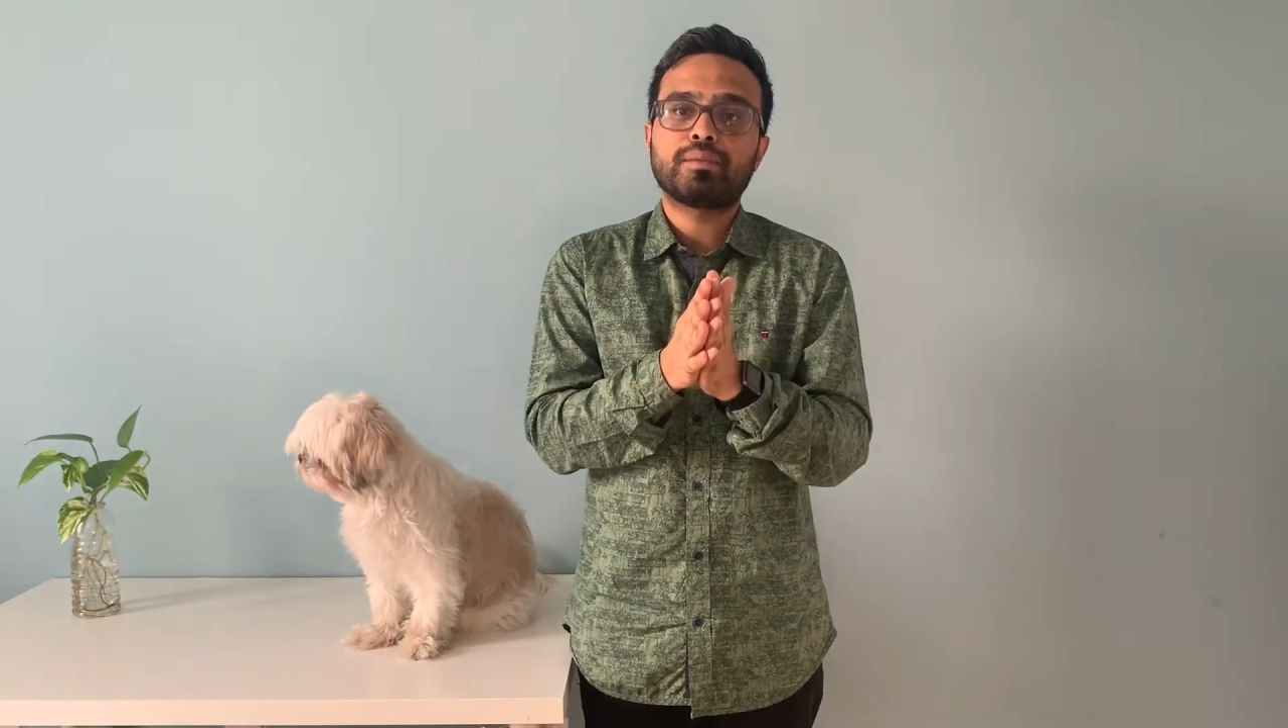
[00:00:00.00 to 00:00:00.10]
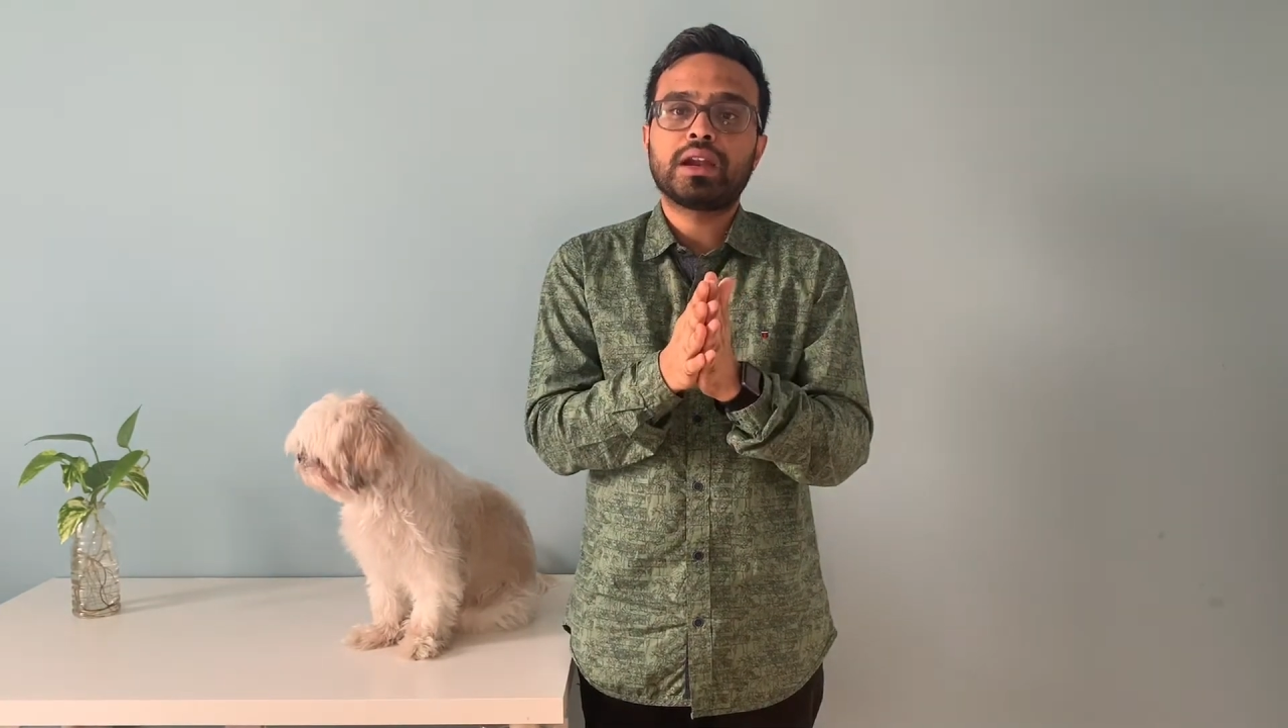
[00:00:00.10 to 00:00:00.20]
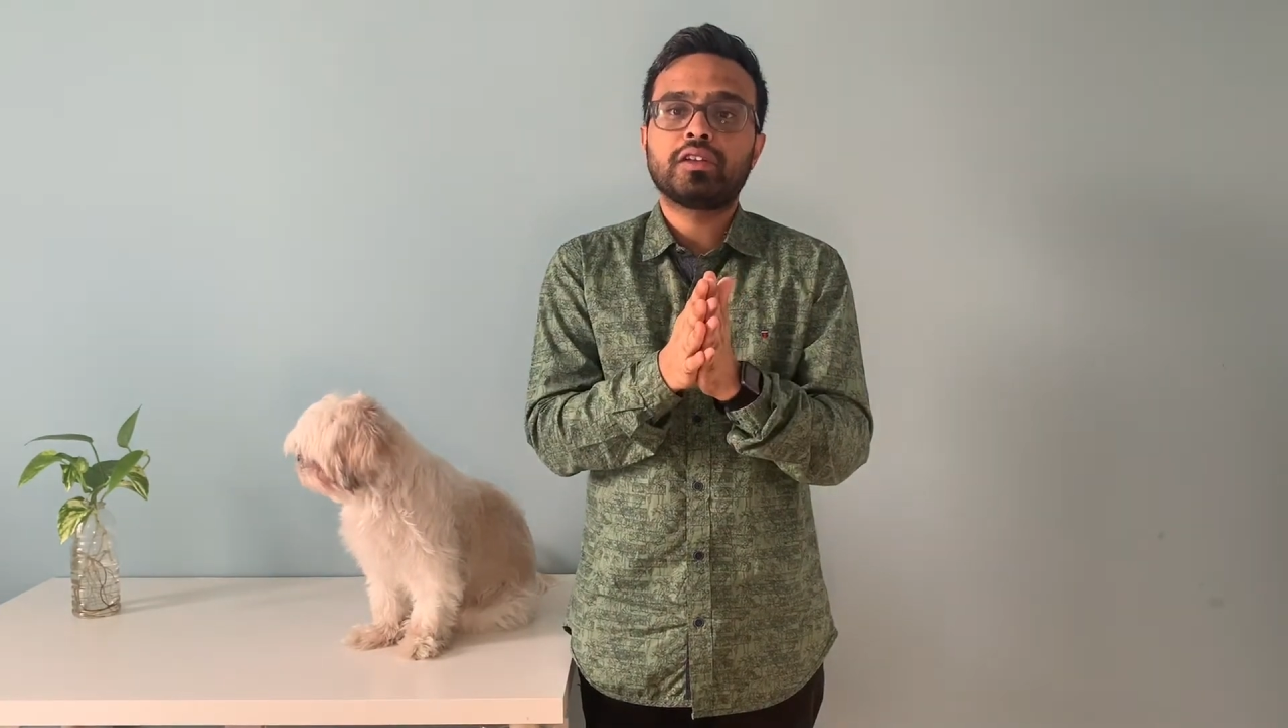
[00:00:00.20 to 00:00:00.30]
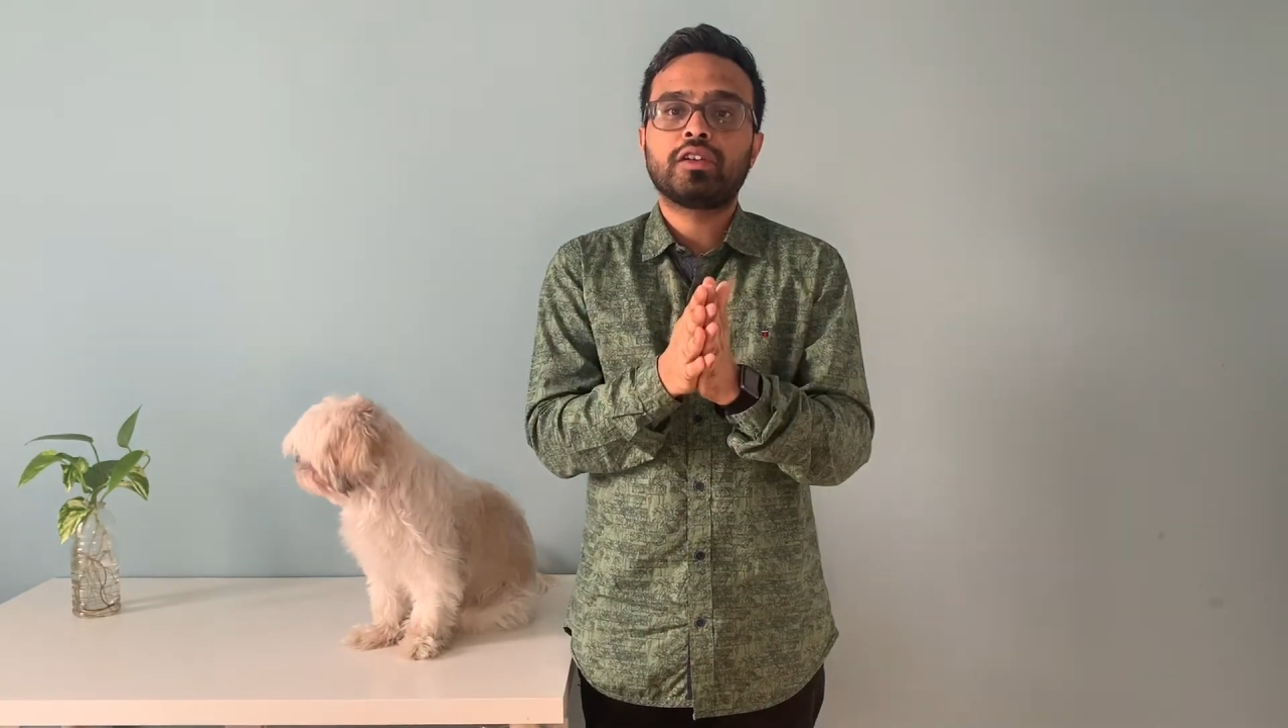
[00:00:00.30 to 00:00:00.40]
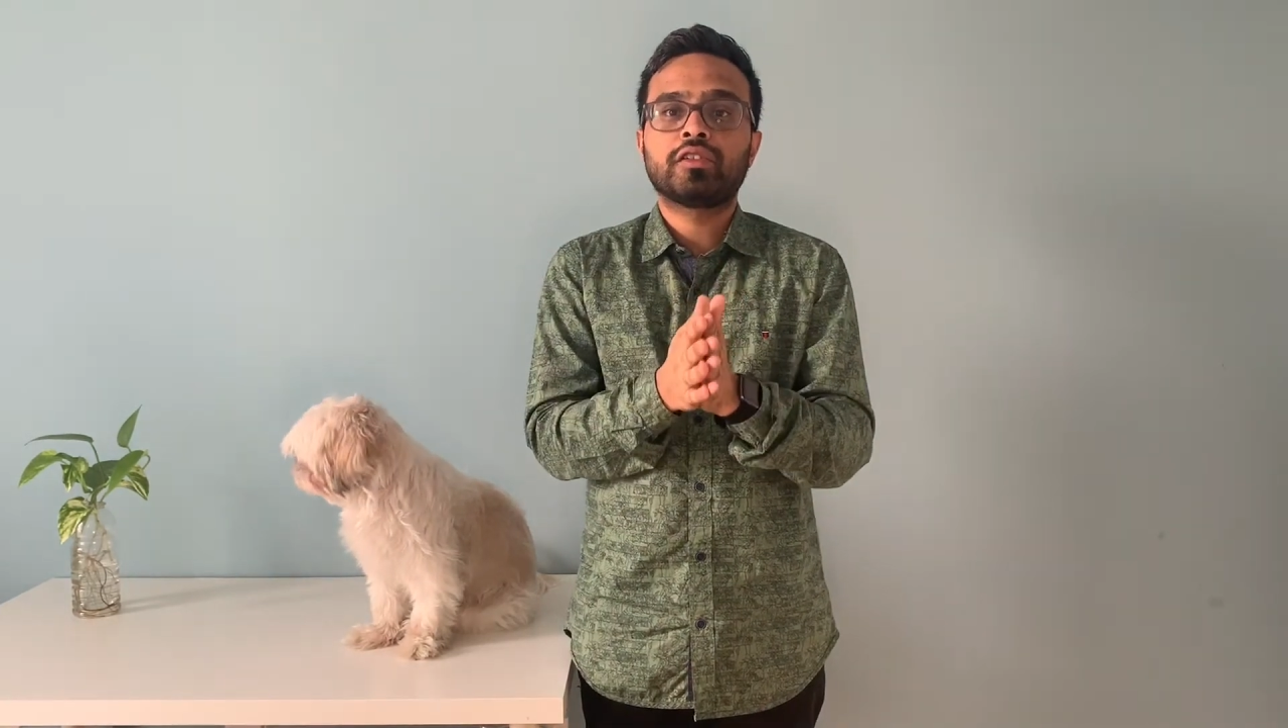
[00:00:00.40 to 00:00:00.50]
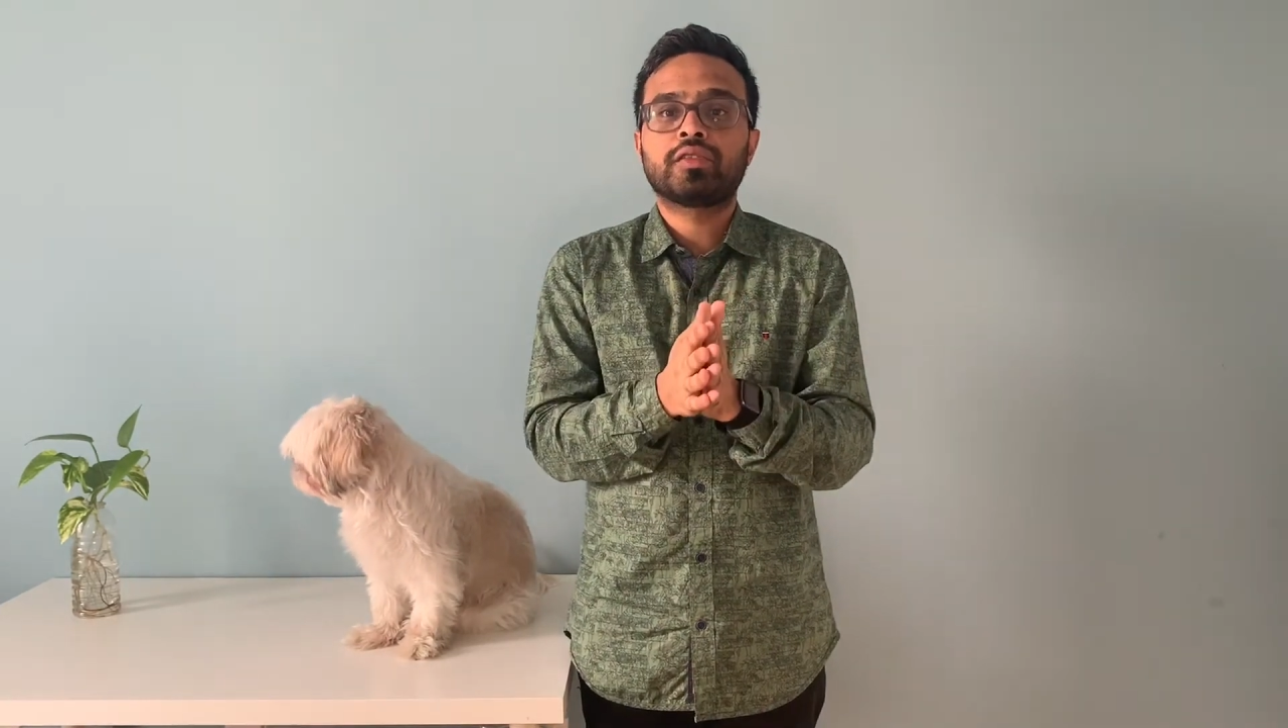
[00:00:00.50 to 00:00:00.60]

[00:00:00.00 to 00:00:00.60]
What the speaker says: manager is